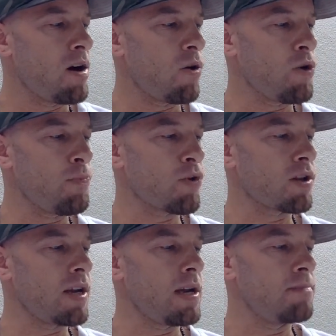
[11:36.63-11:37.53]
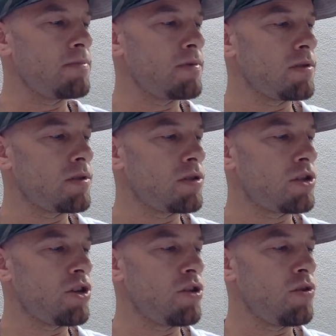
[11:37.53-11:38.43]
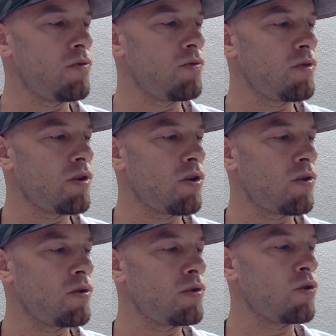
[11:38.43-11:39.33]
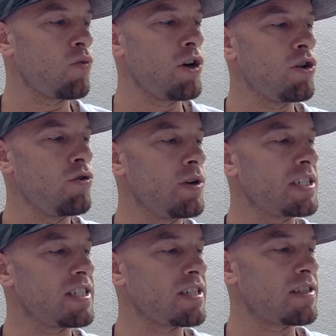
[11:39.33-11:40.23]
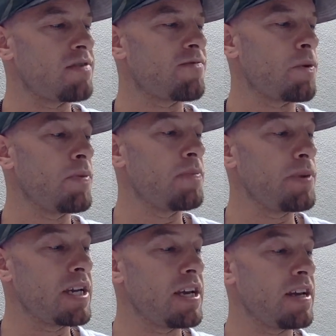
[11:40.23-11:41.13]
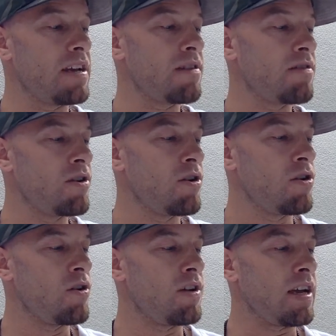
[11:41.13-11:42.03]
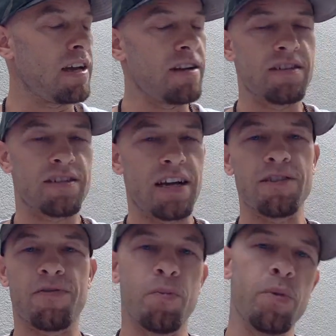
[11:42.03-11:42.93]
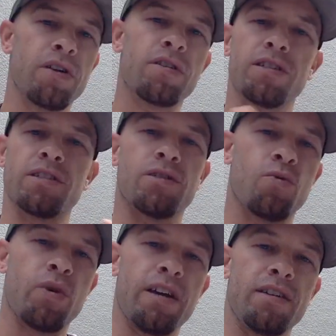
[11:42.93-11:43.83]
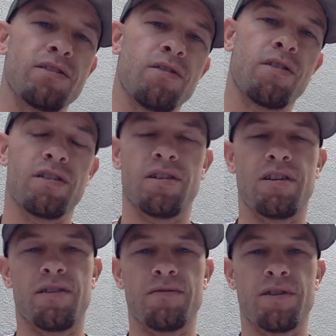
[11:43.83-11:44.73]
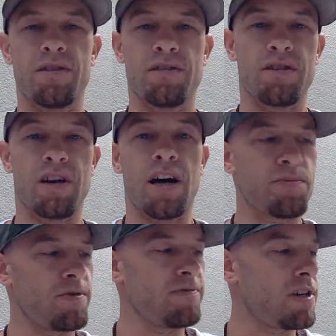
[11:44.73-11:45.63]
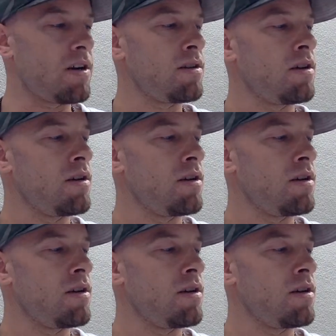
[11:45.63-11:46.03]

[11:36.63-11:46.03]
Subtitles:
we proclaim to you the one who existed from the beginning. And it sounds familiar because it's the way he started the Gospel of John,